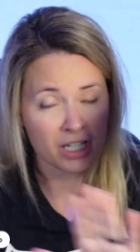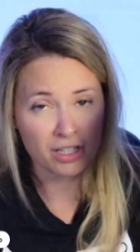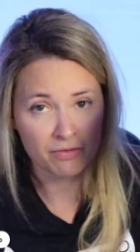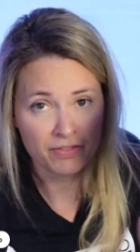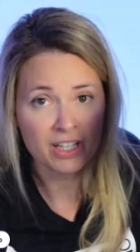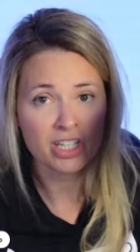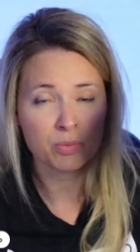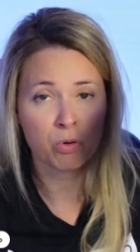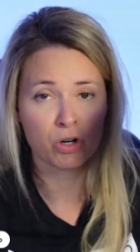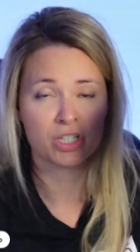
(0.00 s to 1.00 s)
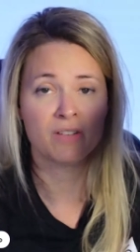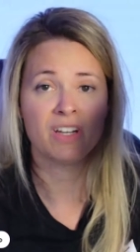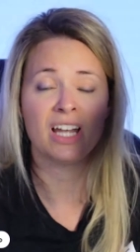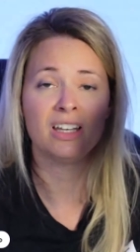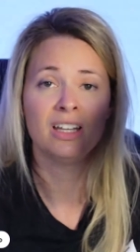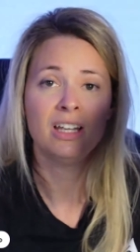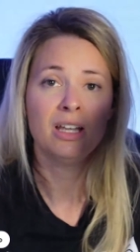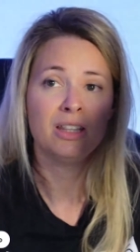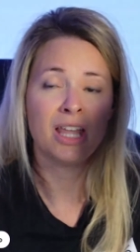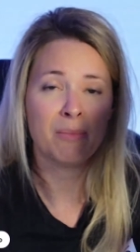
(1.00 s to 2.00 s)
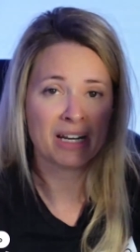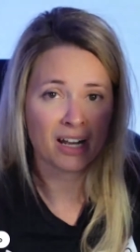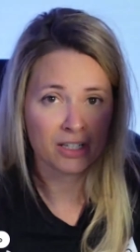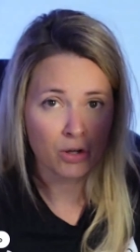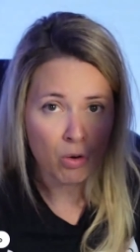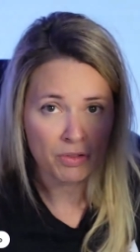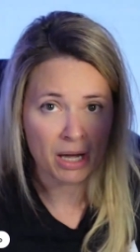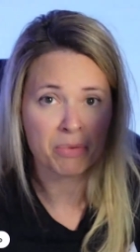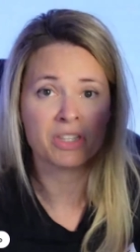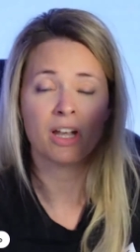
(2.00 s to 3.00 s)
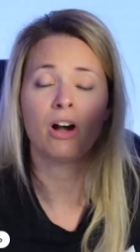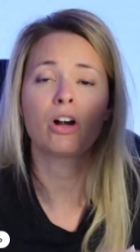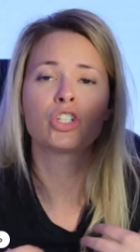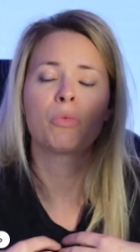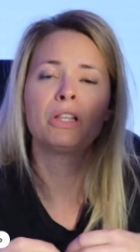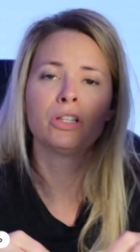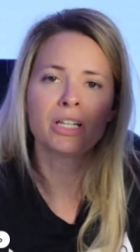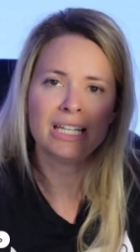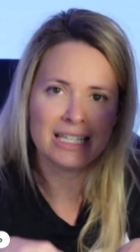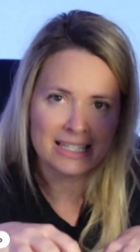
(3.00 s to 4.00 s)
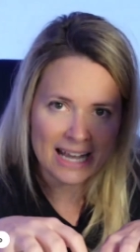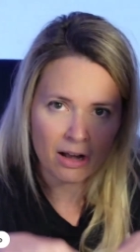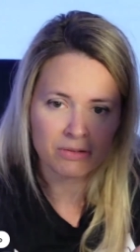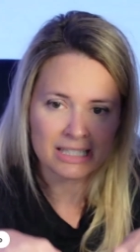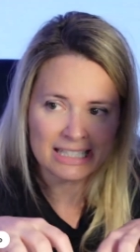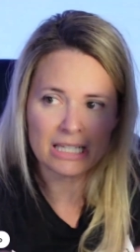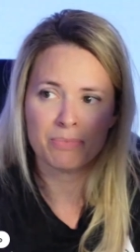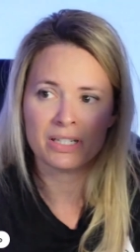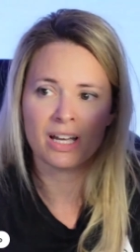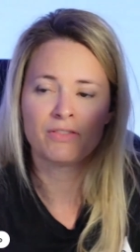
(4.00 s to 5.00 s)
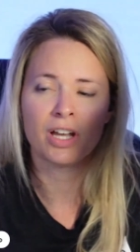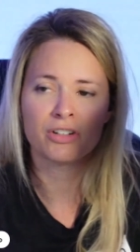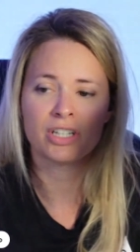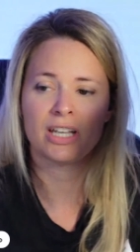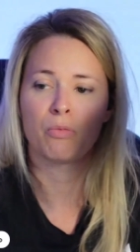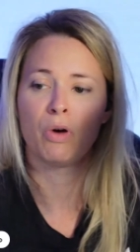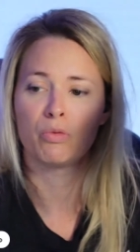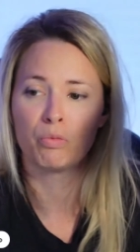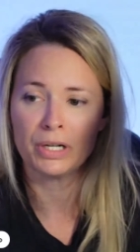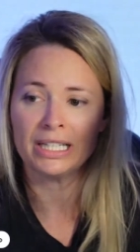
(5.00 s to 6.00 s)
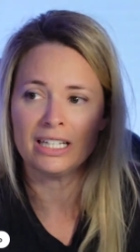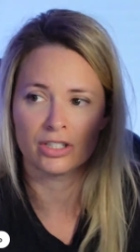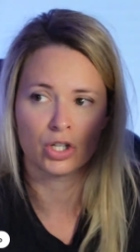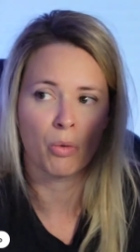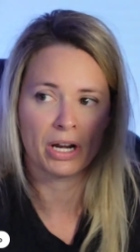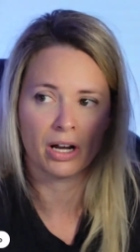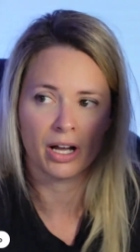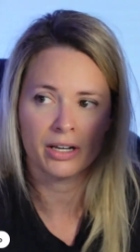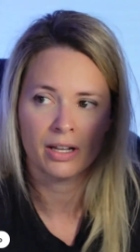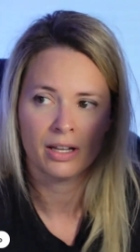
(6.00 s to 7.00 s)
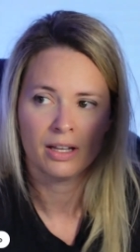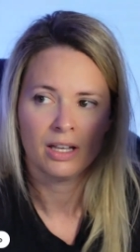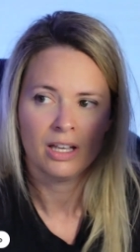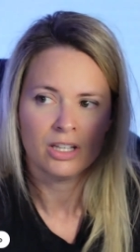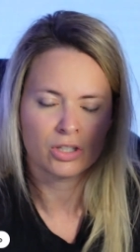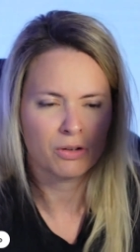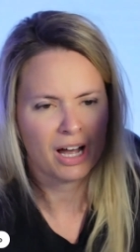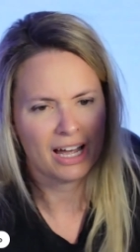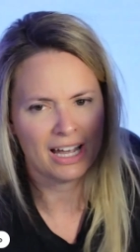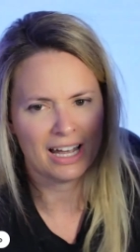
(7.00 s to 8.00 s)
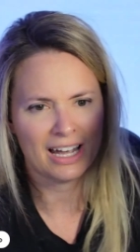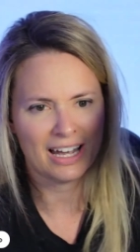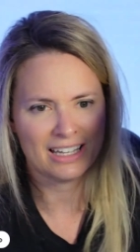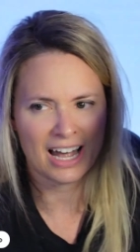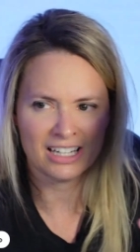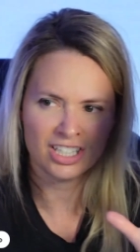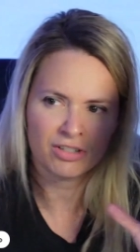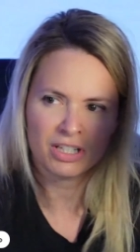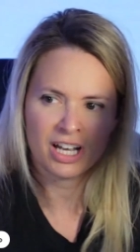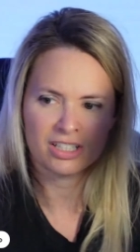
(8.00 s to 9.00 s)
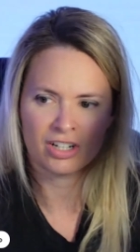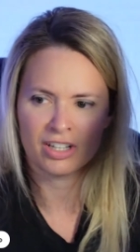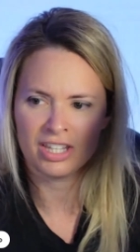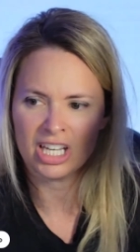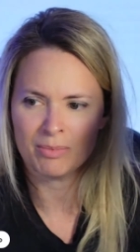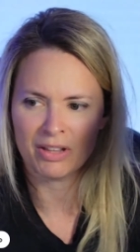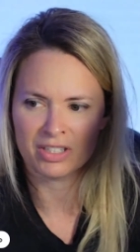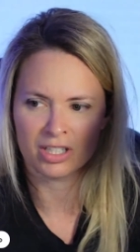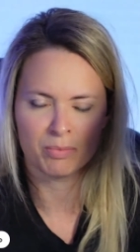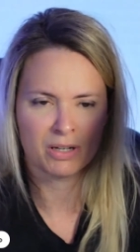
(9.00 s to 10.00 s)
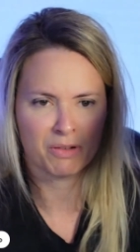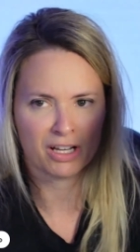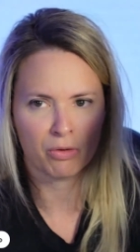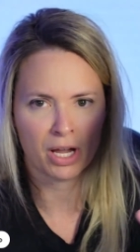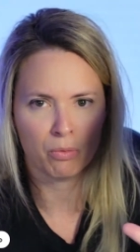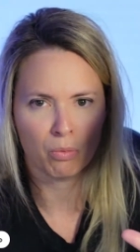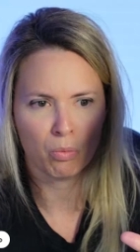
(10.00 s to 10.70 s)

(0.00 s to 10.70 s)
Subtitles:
at the feelings portion of it, and they may not know that, but they are. So we're looking down deep enough to understand what really is going on. So I just really got started thinking about this a little bit of like, okay,